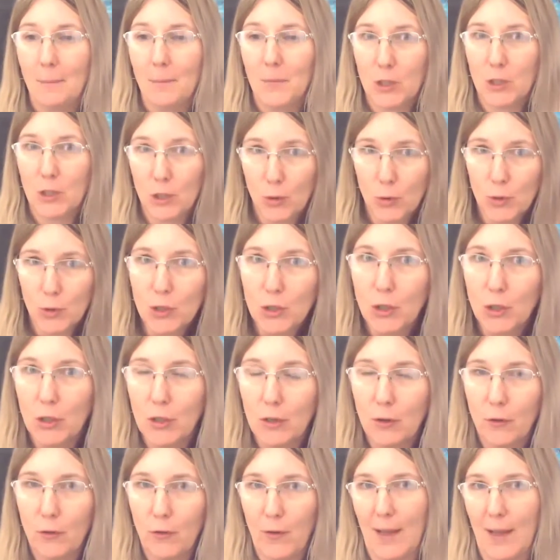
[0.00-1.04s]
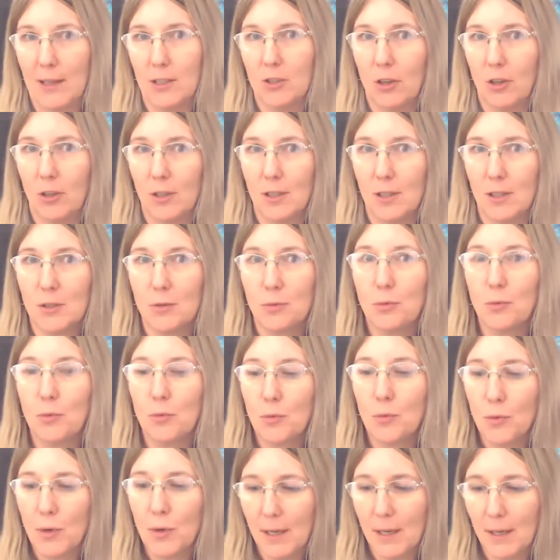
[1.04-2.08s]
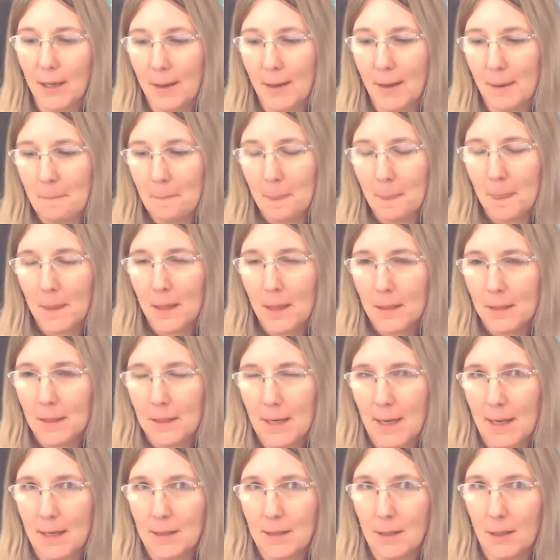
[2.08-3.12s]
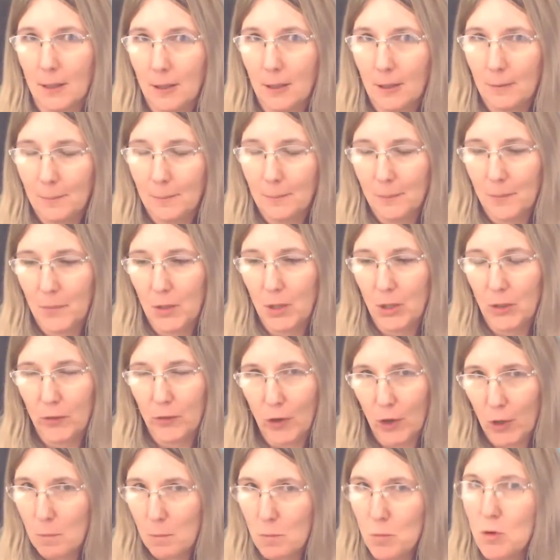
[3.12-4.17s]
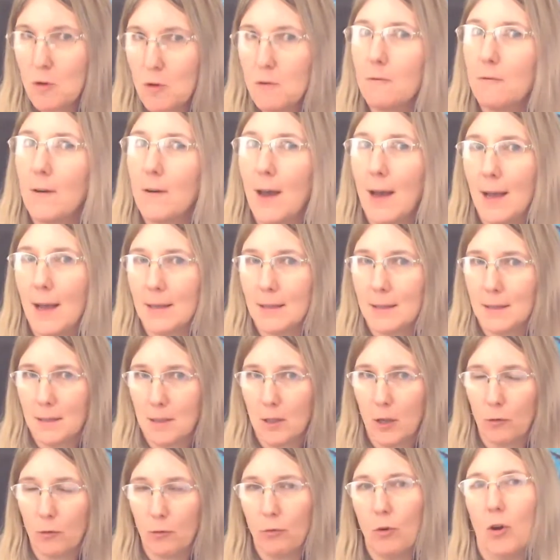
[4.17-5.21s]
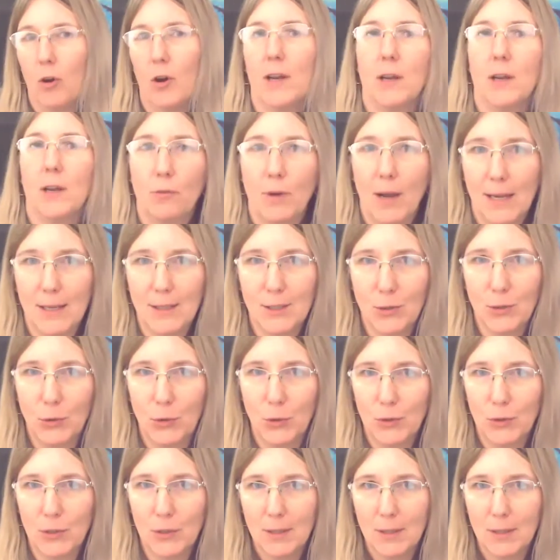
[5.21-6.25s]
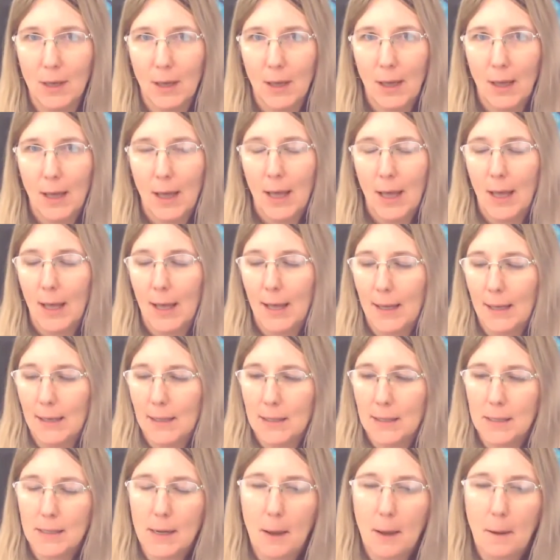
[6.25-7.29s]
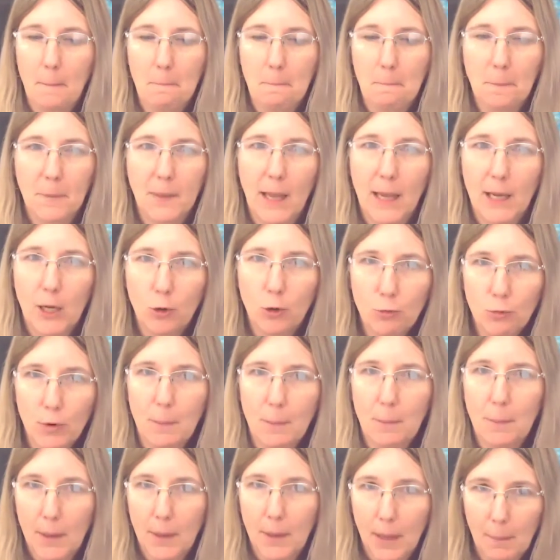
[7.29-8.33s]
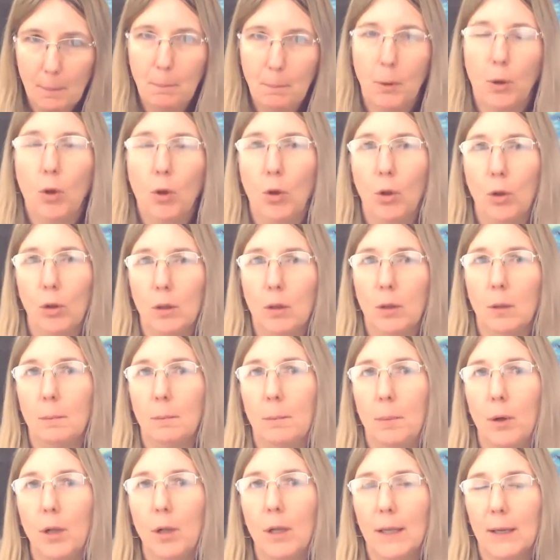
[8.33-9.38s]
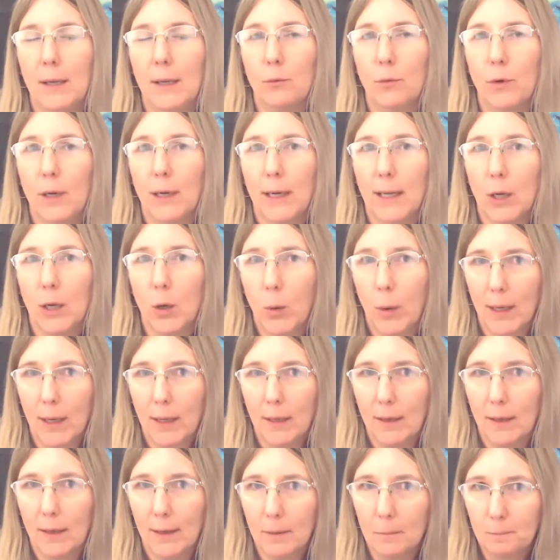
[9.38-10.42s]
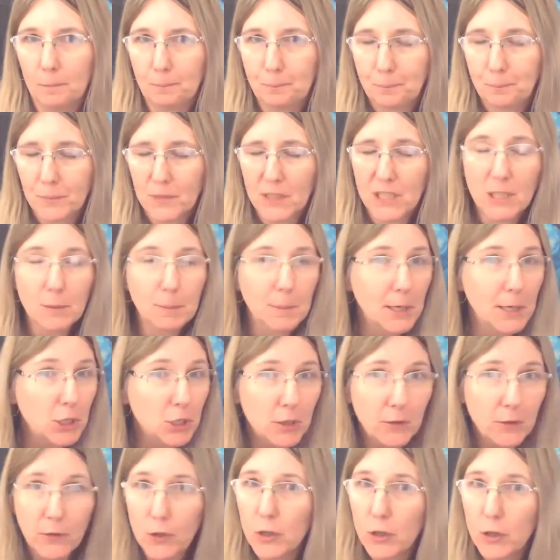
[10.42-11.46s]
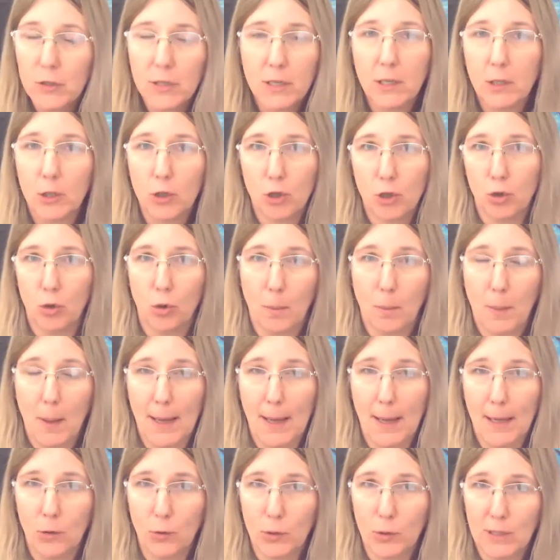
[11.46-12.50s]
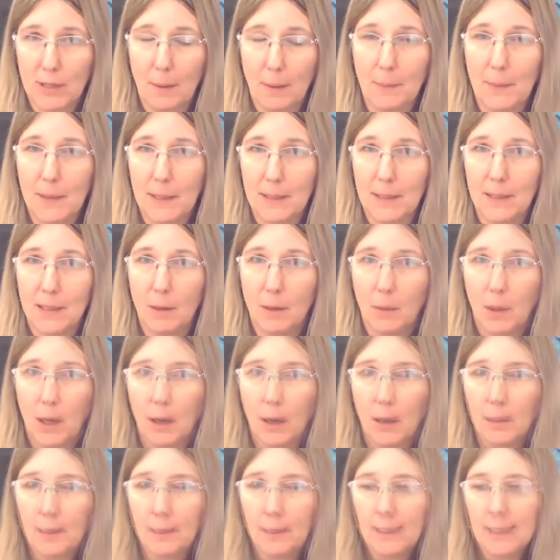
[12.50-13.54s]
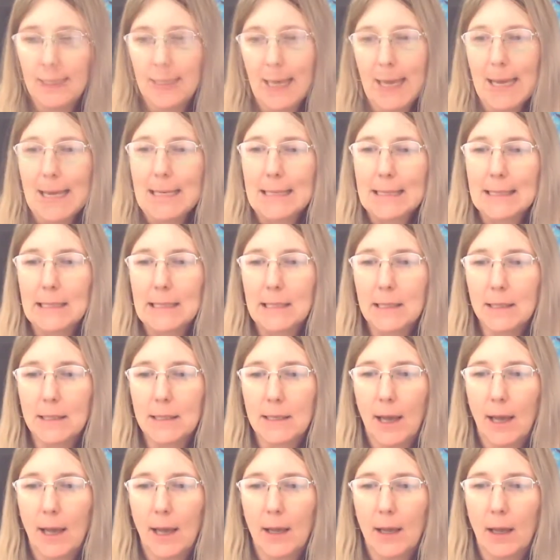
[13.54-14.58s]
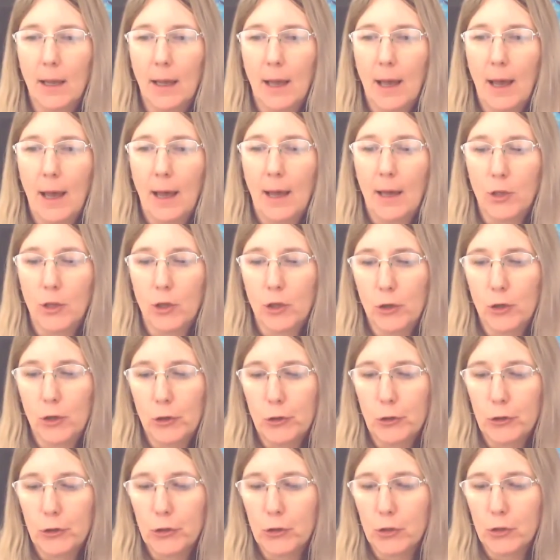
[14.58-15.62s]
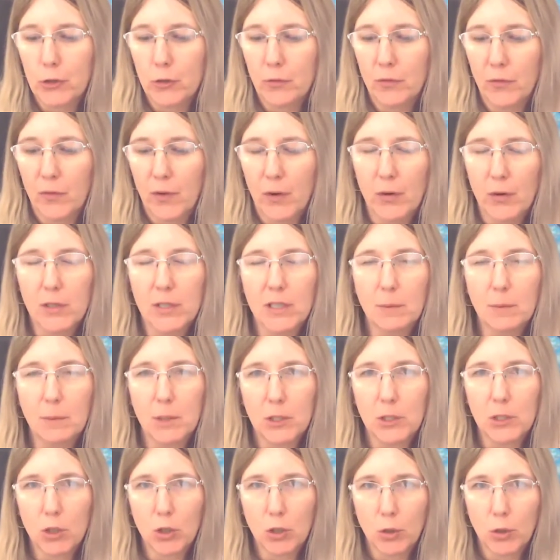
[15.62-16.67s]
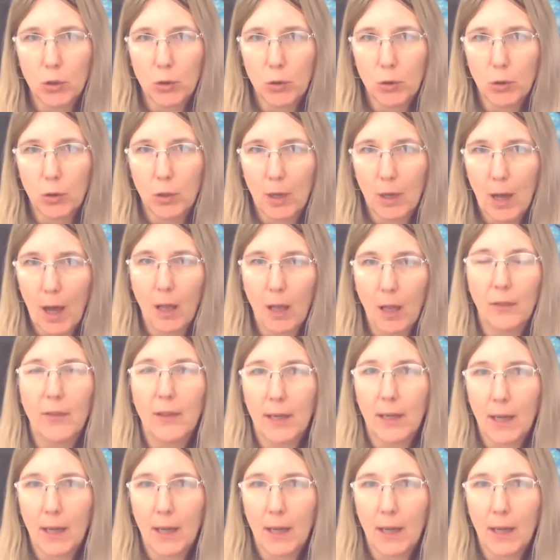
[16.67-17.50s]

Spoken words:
to do a certain effect on it. It's really takes you've got to move fast. It's like riding a racehorse, and they grip and pull in really quickly, especially if you're using a chalk paint or something similar. Glazes are used very similar to the